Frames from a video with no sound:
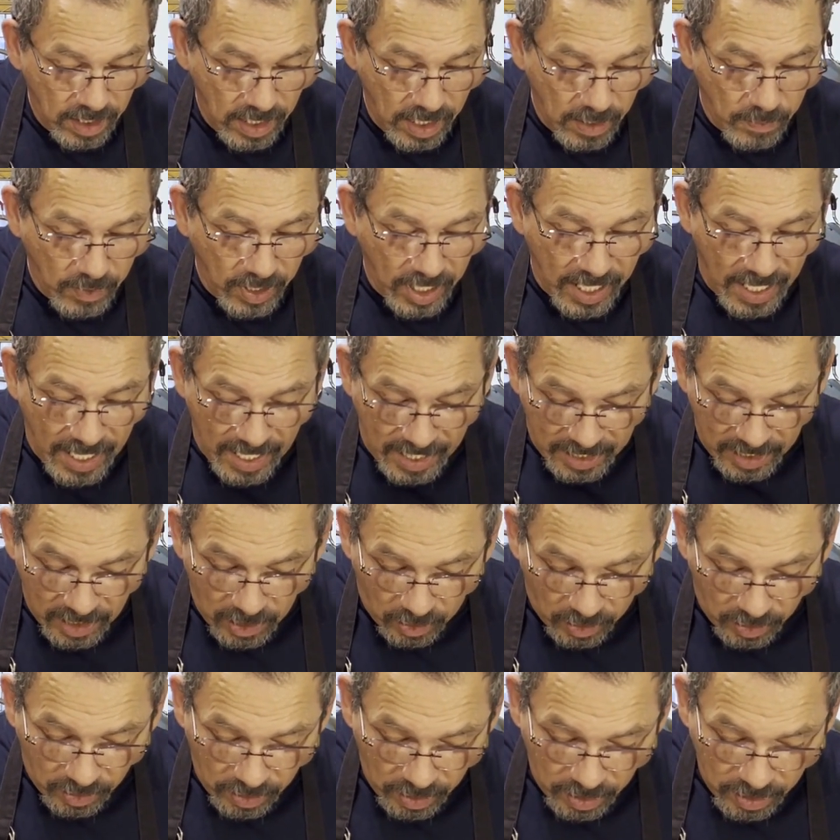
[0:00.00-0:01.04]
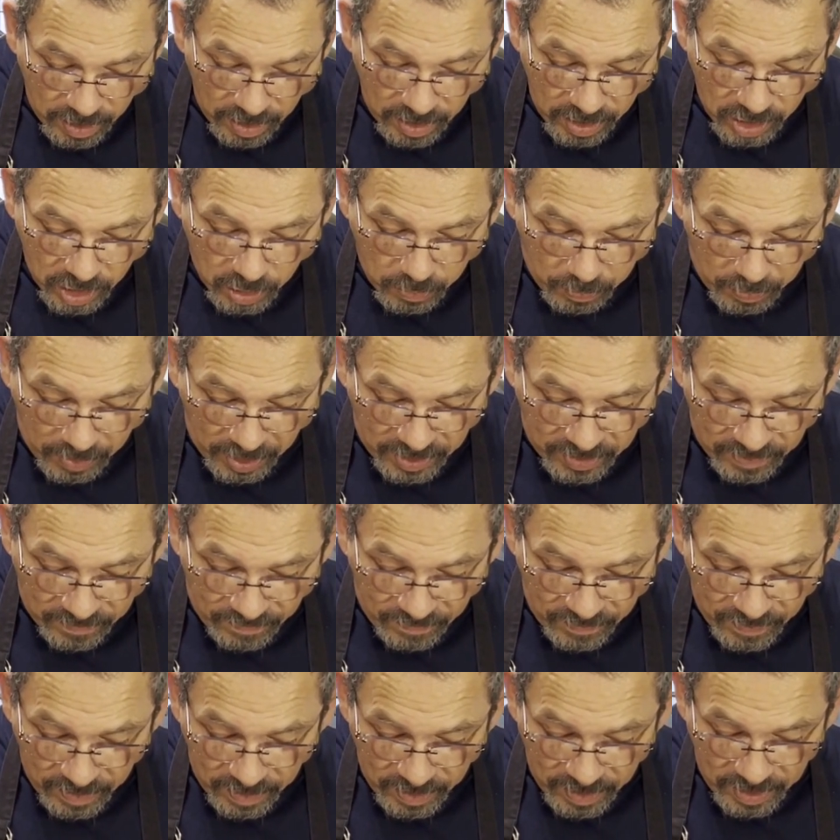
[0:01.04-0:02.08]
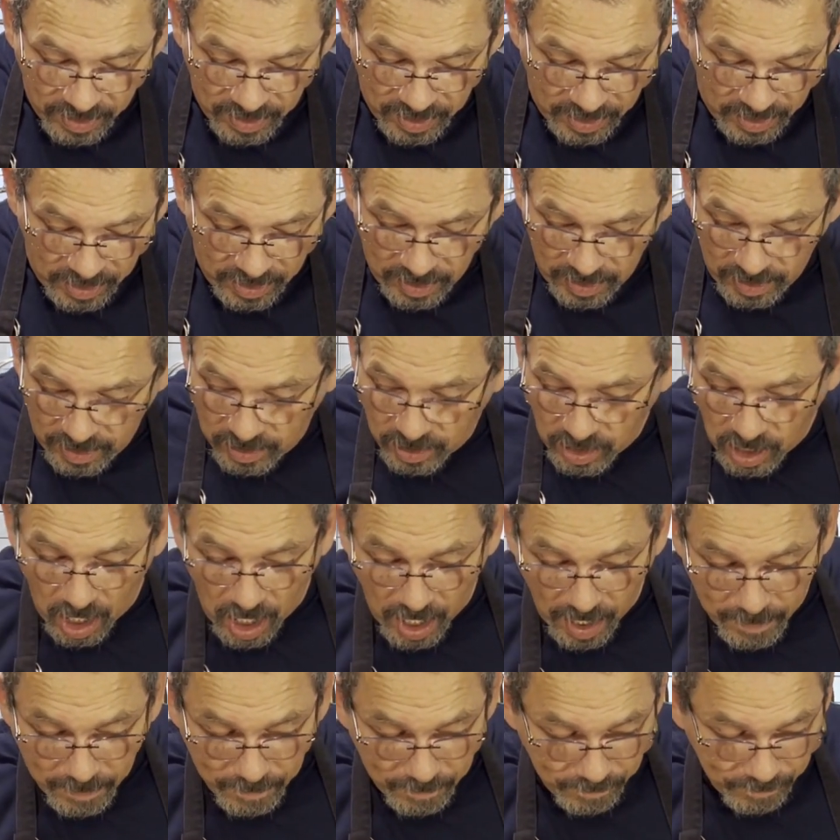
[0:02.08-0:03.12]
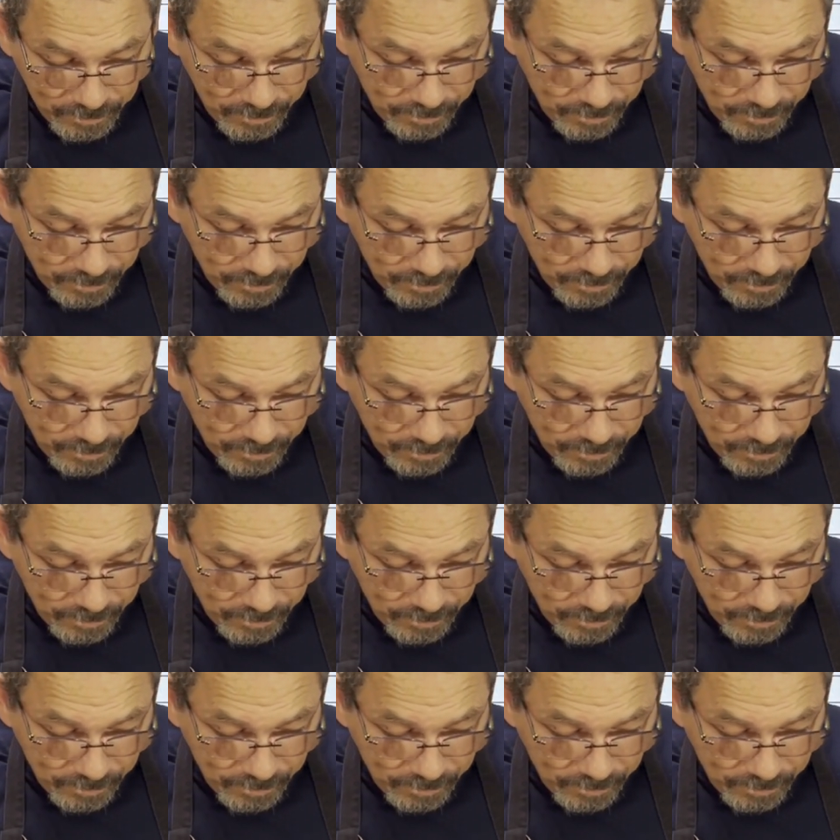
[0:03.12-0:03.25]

We're gonna add in our sprigs of thyme.